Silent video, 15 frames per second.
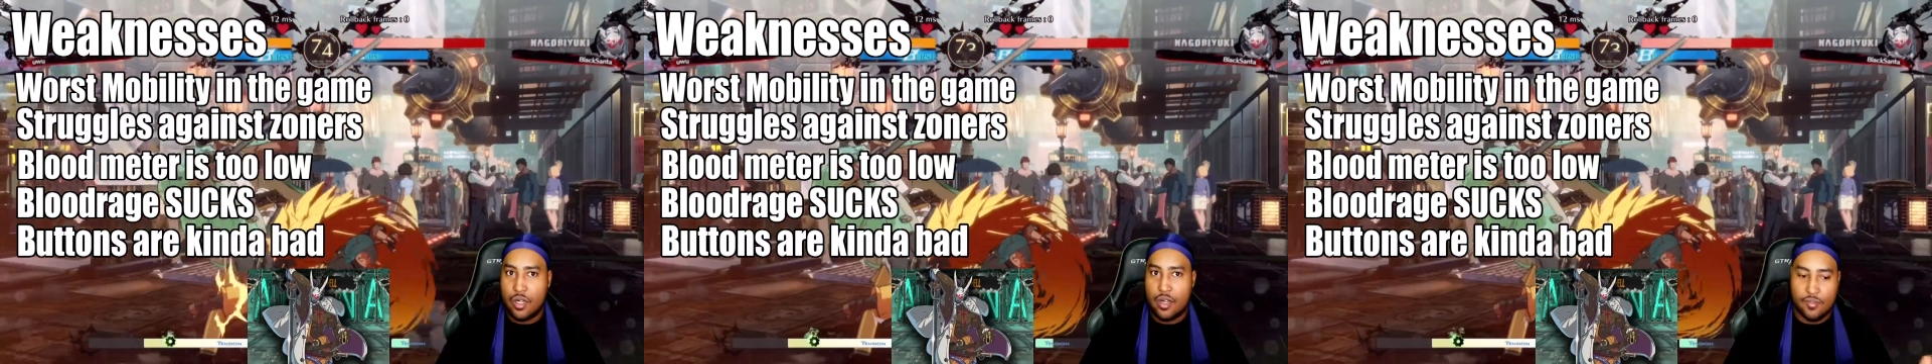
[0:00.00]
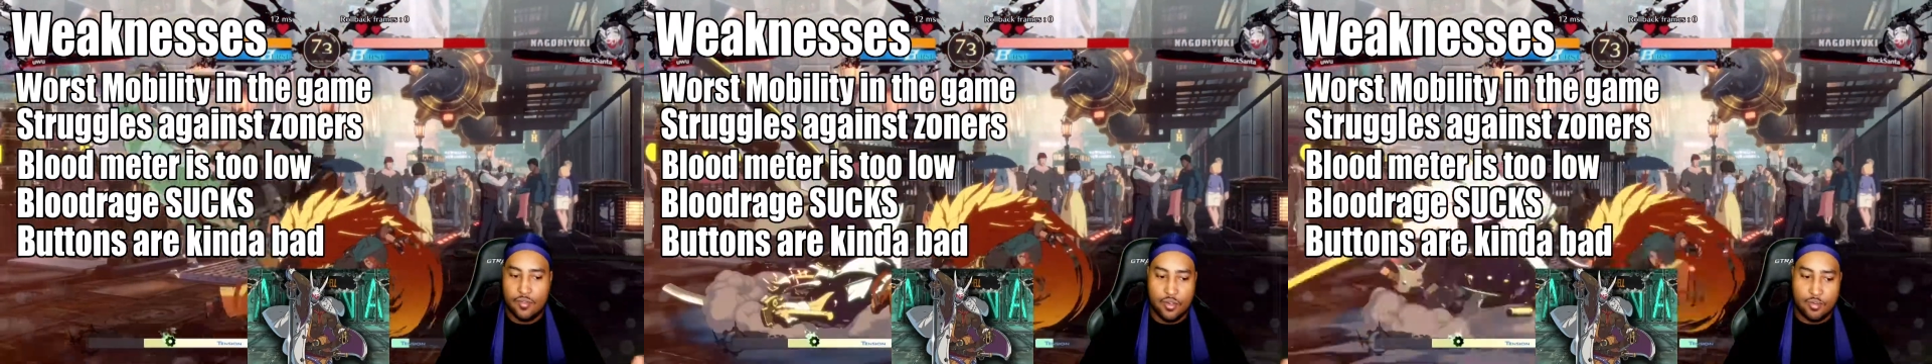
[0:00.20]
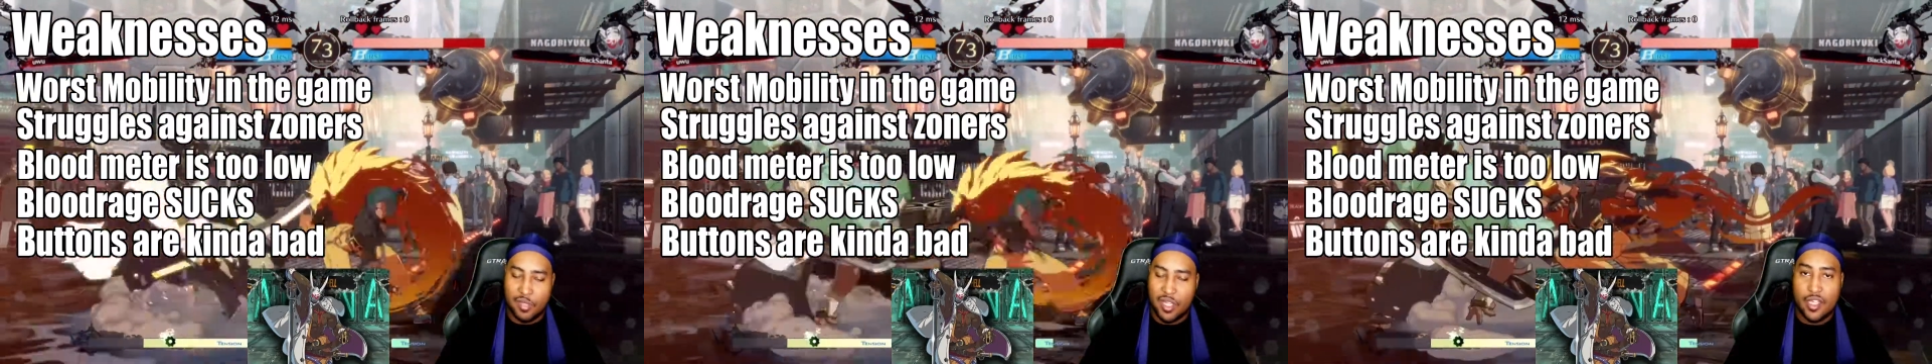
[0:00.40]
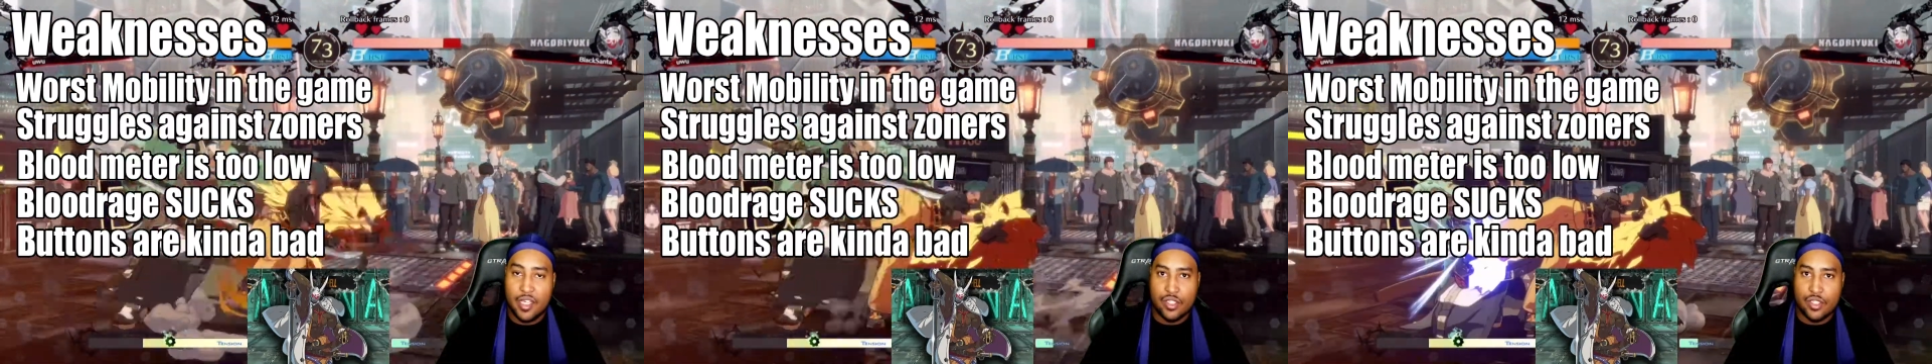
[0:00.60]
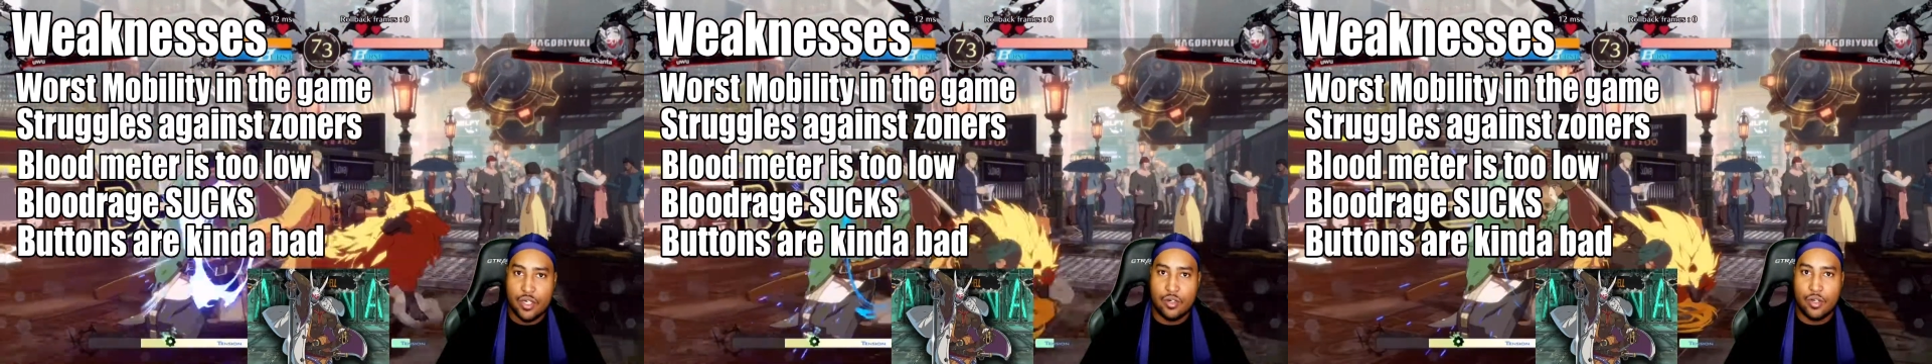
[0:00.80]
if you're playing a
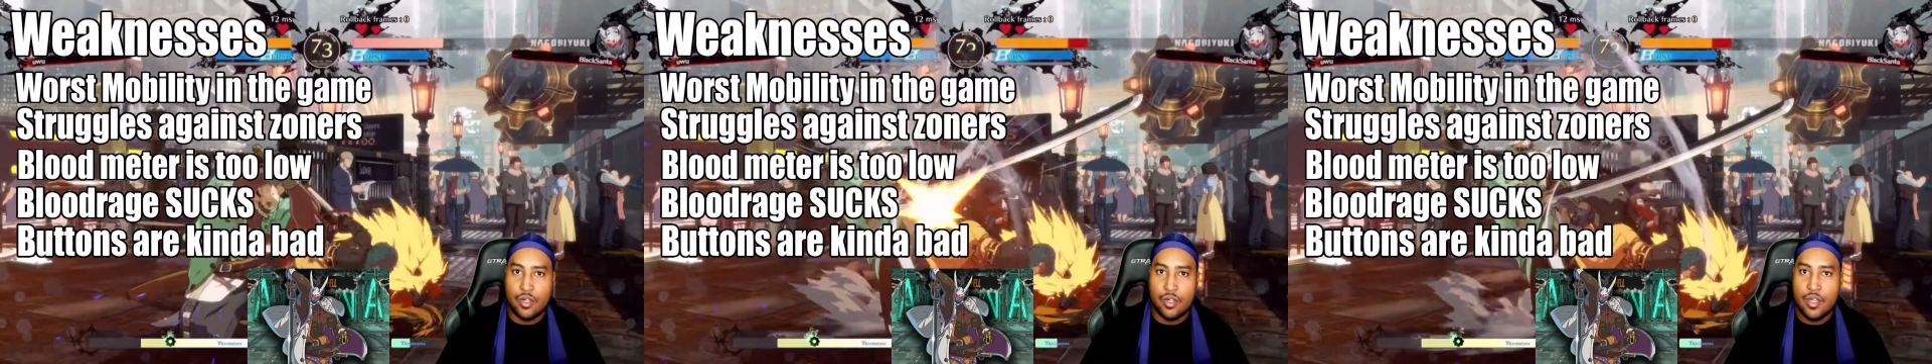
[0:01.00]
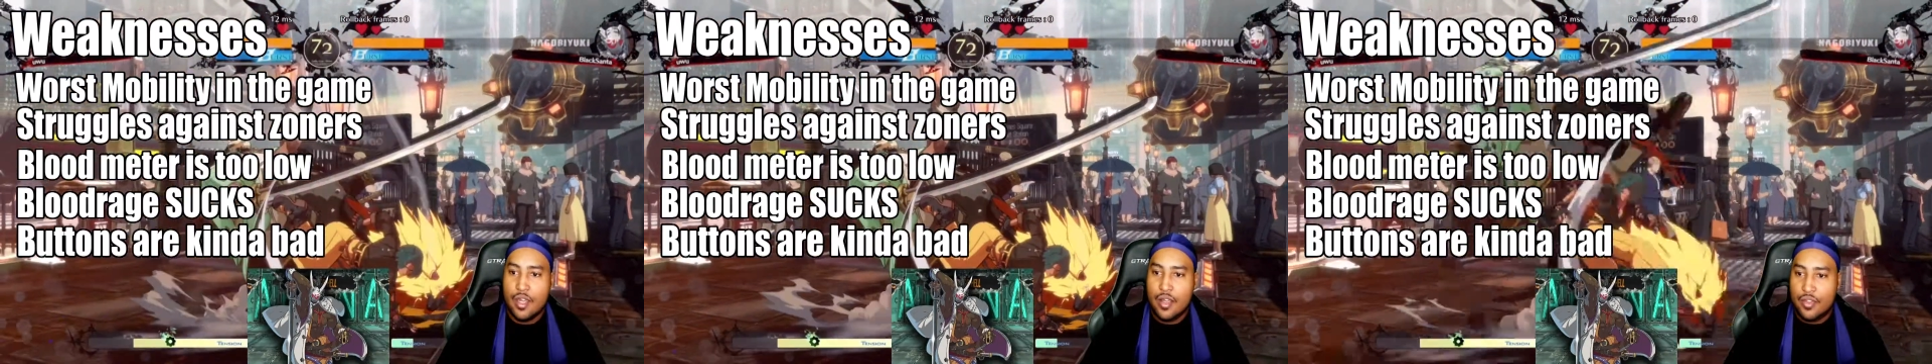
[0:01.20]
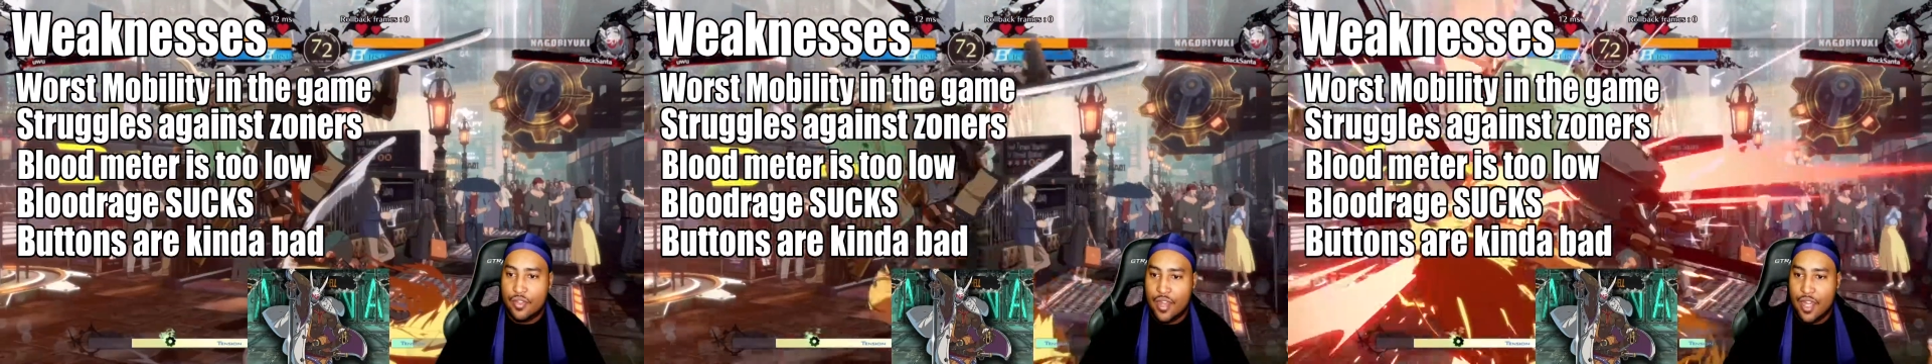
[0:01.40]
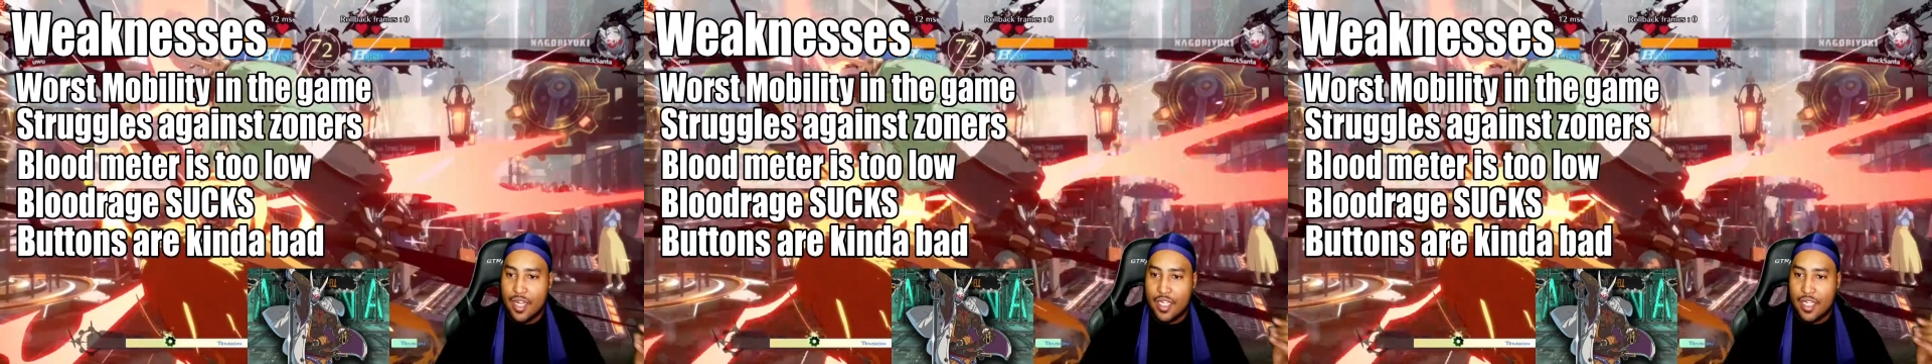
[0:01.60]
zoner, then he